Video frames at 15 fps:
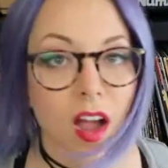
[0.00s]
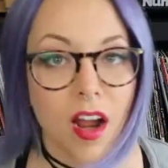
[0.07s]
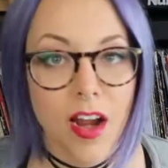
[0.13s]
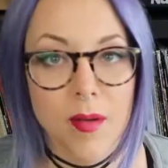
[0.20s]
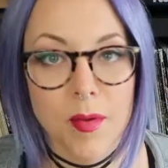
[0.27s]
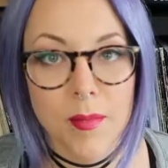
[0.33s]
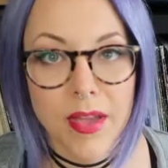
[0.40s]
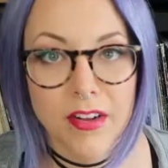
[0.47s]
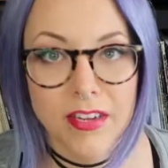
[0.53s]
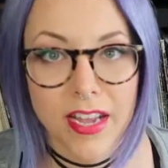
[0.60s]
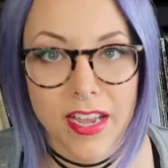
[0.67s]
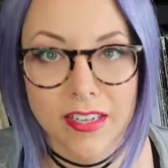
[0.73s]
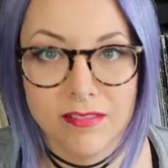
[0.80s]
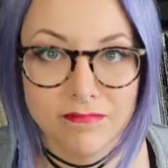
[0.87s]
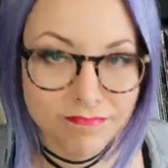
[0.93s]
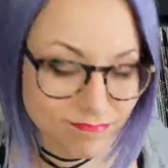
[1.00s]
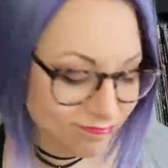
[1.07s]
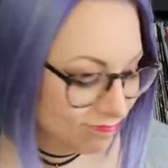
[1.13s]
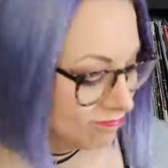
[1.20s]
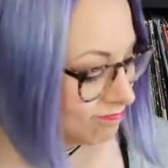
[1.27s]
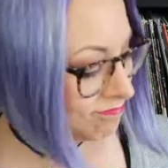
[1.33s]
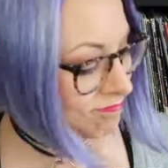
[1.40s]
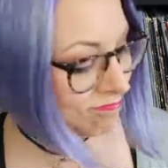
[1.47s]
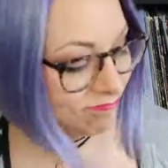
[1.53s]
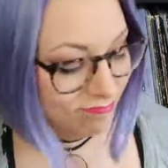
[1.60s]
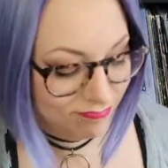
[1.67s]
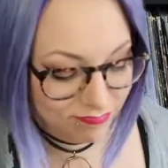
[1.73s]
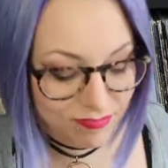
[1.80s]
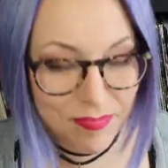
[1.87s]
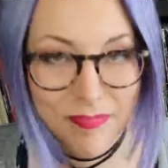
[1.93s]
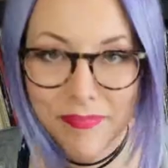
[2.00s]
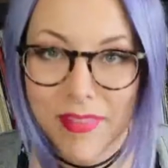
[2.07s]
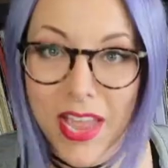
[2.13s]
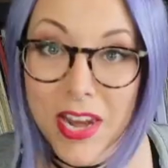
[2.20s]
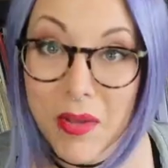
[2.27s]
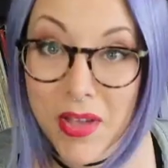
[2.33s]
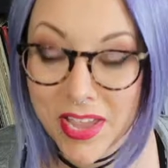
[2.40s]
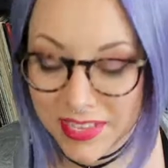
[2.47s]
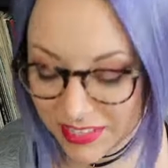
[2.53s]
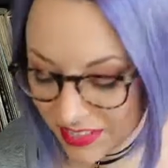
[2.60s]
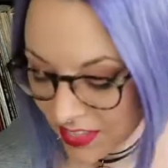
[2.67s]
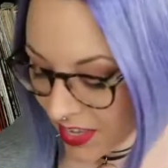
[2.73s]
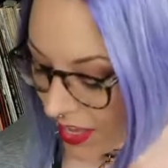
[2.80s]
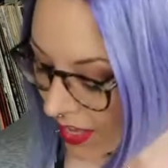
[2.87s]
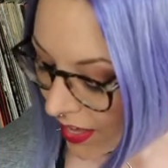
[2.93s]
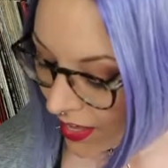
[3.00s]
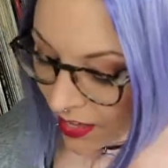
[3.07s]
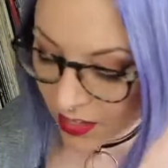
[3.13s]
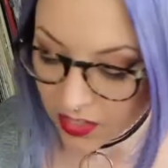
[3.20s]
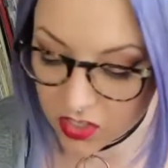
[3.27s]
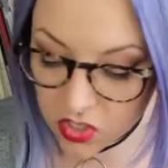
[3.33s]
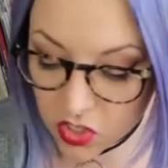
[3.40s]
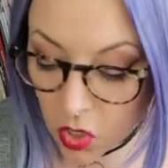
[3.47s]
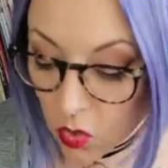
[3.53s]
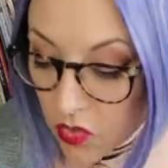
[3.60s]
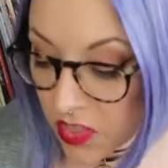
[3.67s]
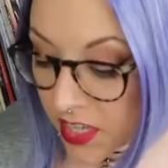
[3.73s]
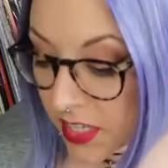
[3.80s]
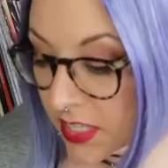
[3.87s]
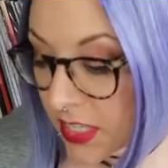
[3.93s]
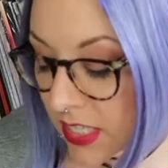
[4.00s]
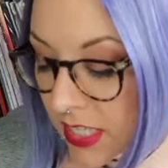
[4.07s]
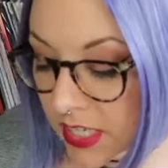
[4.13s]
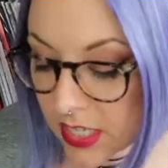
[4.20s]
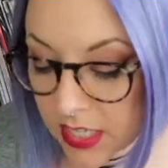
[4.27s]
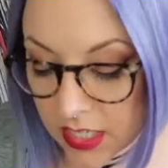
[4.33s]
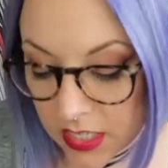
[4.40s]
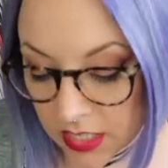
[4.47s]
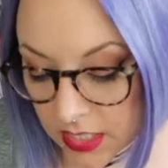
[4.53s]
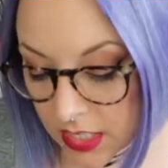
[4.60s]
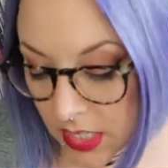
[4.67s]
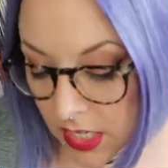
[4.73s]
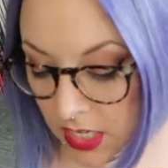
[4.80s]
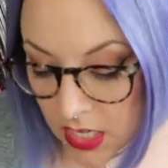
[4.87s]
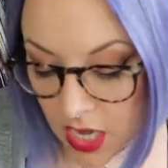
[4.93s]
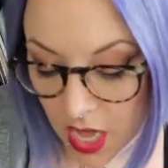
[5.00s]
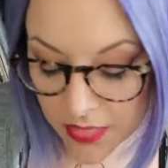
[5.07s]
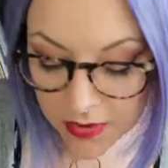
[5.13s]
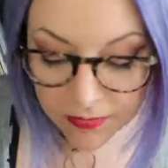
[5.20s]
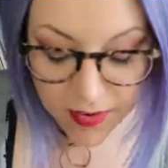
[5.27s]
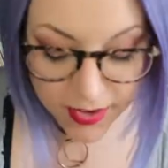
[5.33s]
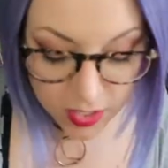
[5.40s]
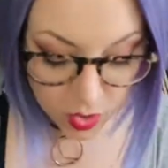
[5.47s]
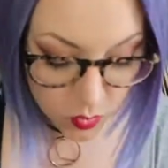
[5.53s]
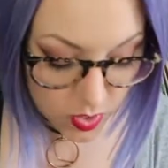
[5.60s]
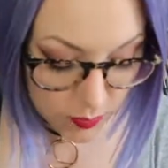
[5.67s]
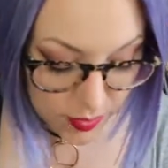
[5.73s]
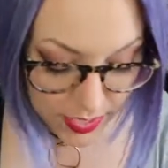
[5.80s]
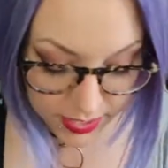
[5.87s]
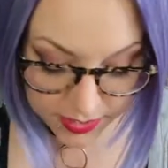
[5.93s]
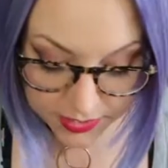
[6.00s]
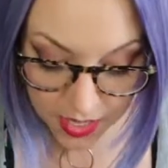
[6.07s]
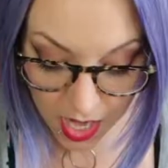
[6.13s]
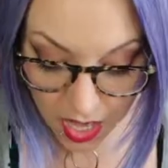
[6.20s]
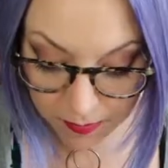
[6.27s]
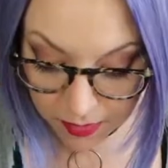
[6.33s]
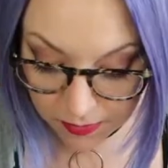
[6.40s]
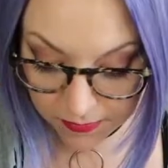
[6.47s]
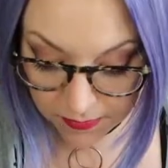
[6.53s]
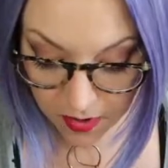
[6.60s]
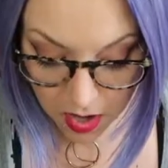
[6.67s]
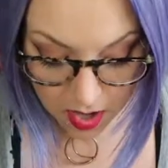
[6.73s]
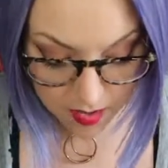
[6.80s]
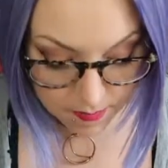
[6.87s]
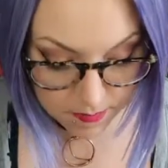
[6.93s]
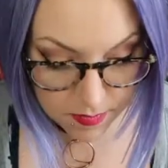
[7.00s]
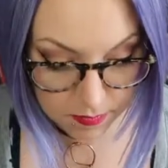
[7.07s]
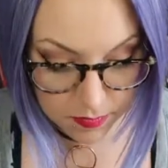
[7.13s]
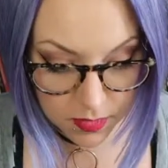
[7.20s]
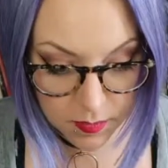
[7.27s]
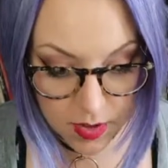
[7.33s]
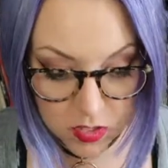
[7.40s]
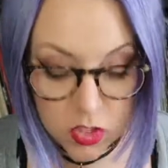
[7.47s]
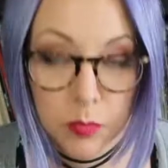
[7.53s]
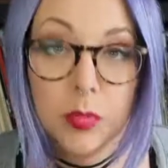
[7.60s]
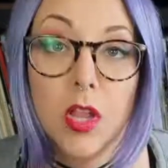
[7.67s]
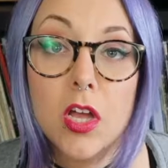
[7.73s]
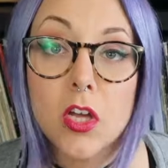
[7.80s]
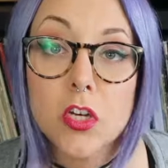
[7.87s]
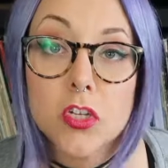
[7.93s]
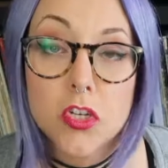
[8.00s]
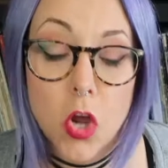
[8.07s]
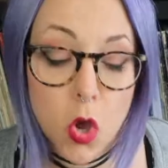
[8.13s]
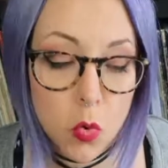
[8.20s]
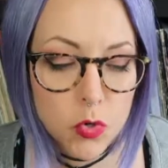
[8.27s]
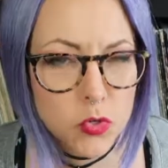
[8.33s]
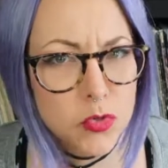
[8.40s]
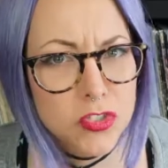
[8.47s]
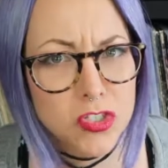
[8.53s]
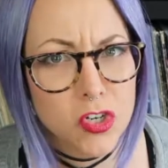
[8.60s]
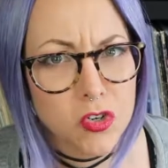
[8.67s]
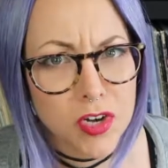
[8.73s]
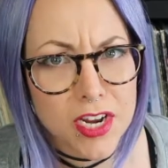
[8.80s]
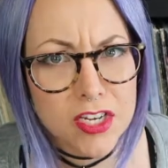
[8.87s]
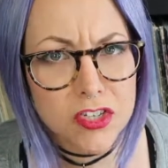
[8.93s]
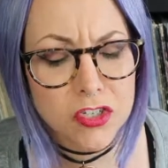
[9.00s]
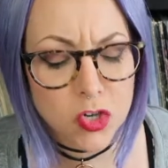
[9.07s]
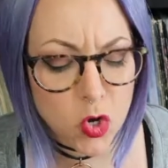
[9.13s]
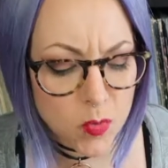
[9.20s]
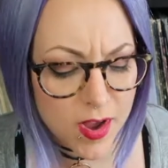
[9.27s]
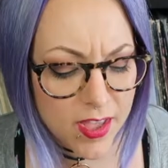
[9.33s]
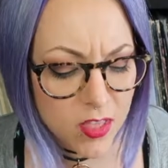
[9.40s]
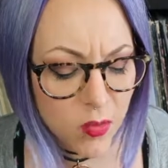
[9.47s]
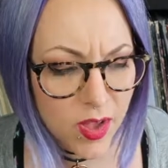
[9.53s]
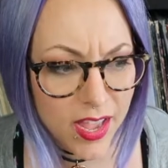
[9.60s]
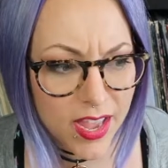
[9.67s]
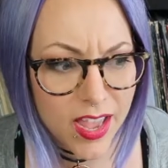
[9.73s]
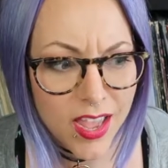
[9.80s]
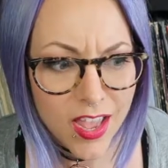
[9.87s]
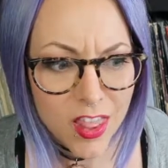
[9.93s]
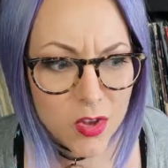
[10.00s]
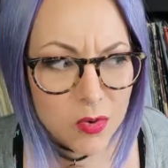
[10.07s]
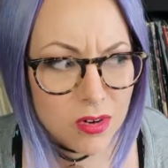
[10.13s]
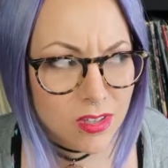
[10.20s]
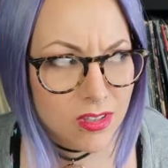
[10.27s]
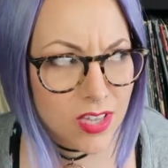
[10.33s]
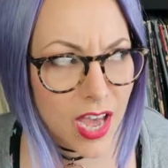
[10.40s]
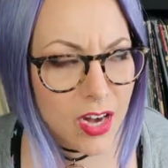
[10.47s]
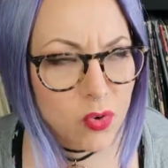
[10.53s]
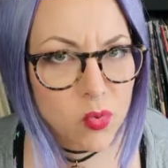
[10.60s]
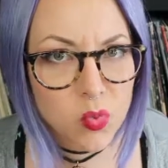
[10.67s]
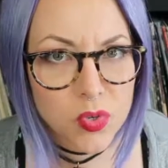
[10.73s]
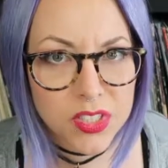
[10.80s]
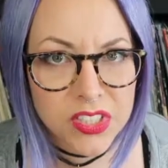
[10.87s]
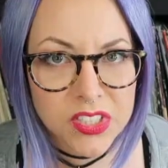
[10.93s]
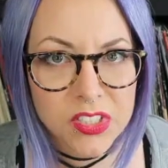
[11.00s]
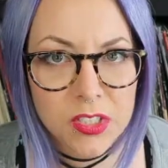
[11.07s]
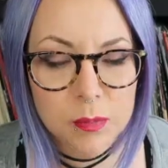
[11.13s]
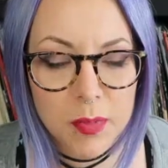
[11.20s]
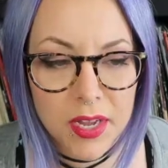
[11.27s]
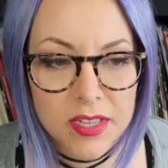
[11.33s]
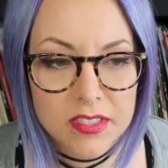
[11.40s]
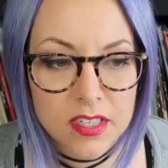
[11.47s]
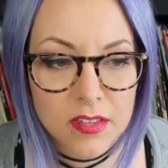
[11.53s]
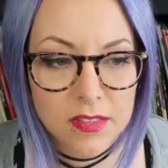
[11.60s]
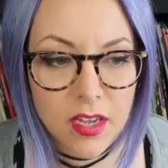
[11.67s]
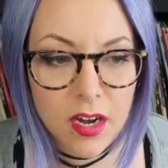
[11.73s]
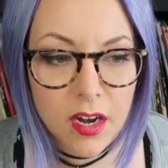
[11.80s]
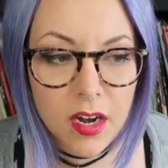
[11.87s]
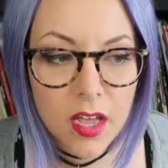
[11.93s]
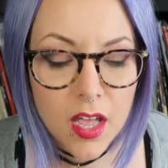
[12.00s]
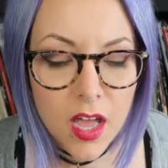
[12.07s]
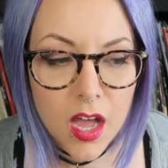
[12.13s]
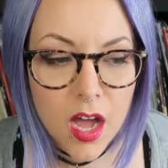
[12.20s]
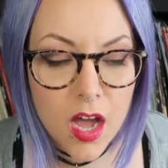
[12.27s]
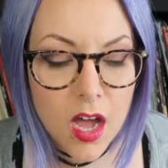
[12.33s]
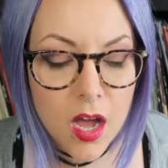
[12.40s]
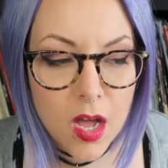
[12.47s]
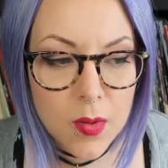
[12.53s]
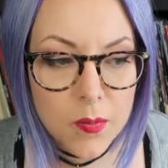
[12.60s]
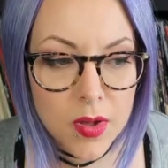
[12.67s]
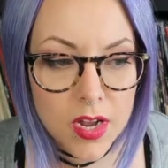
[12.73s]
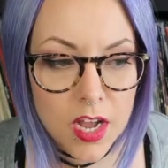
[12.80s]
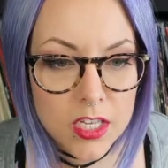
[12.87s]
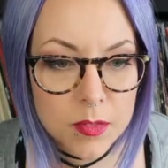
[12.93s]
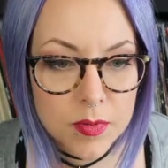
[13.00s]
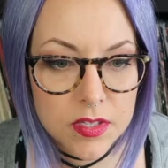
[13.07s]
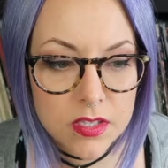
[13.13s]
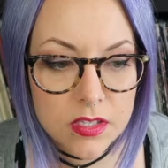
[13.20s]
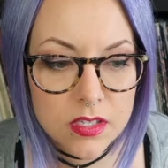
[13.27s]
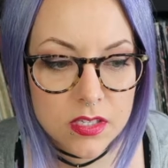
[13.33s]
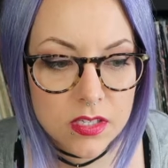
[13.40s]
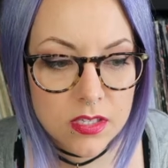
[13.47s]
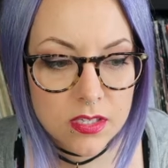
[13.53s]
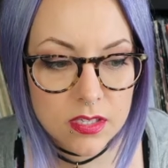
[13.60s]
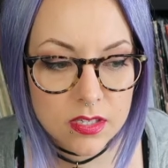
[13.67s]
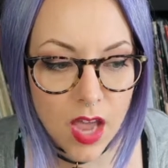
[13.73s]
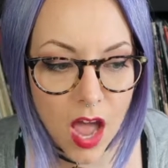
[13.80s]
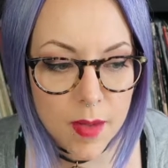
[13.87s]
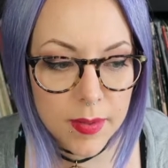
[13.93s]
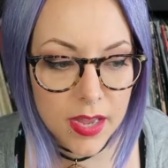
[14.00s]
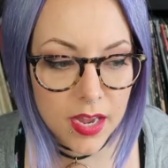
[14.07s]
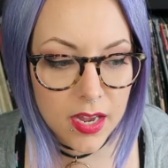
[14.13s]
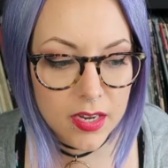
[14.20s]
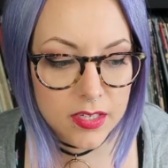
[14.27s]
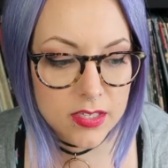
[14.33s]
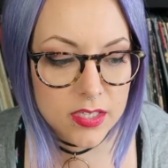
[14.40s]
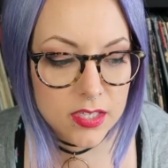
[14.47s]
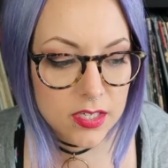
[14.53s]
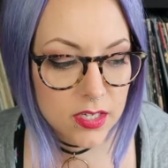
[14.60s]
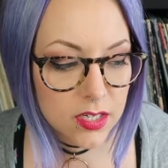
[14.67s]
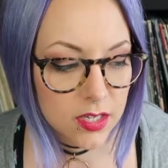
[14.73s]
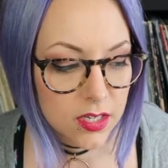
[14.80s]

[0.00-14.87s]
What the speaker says: Alright, my battery died. Anyways, so this is the other vinyl we picked up from the Mustard Plug show, which was a great show, by the way. There were a lot of really good bands on there. My husband's ska band,